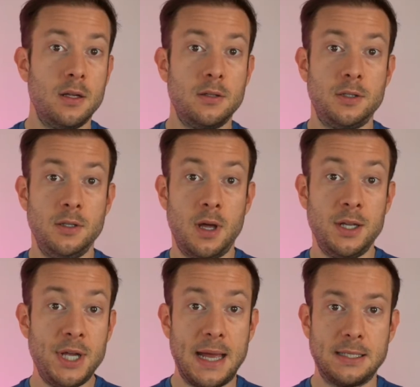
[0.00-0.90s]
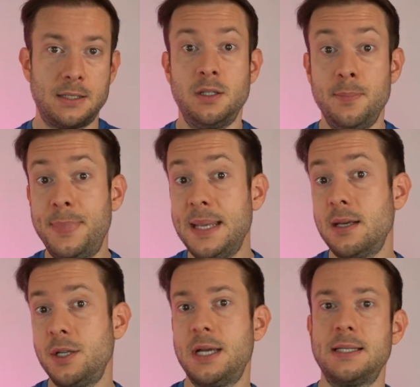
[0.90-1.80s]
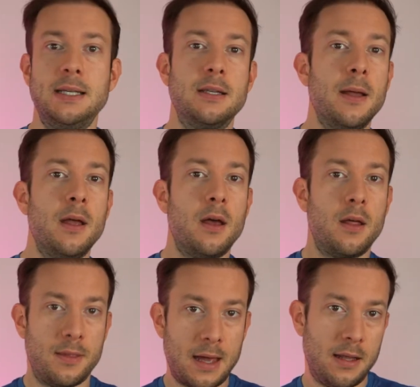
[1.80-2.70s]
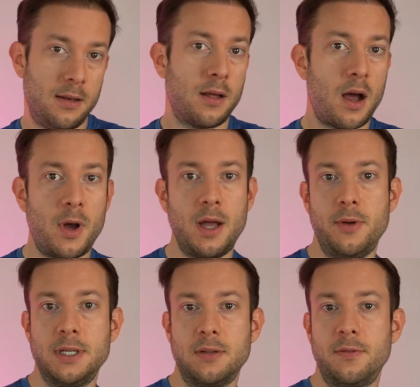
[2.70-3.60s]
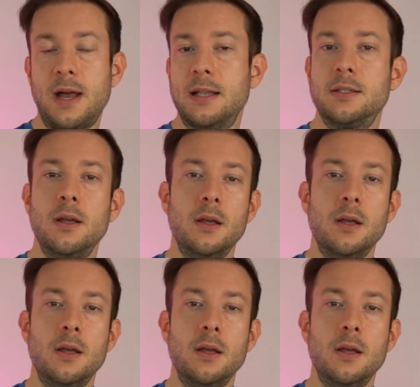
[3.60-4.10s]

to digest, to be digested, than carbohydrates and fats.